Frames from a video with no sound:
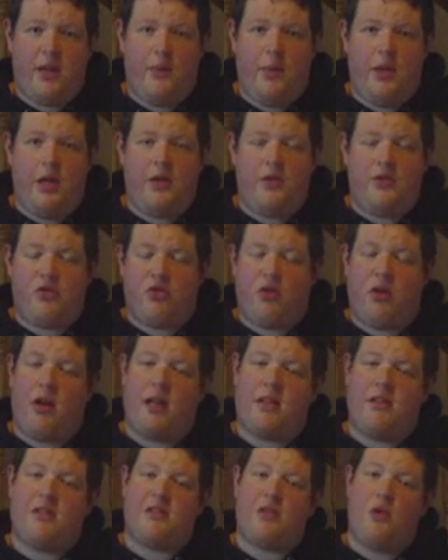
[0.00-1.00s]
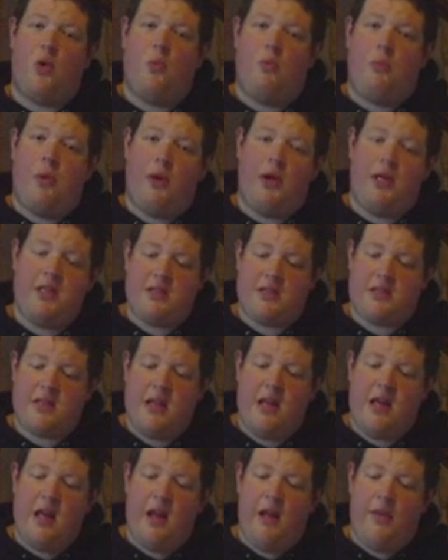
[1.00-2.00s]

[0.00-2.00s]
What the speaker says: They weren't trying to score points.